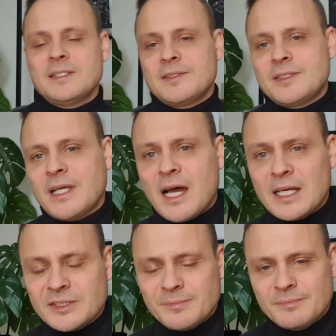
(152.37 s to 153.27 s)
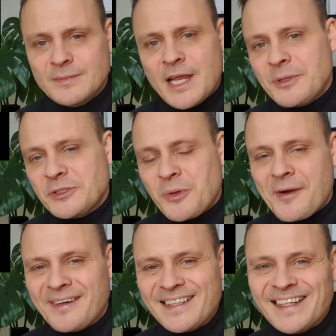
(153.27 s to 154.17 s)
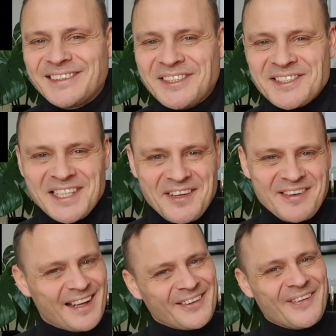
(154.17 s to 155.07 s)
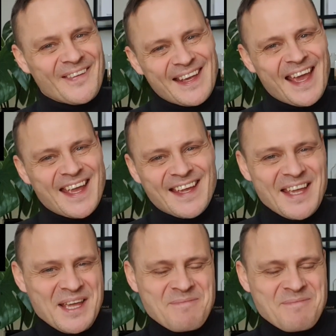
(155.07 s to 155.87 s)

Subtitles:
Sillage, here is where I just give it an okay,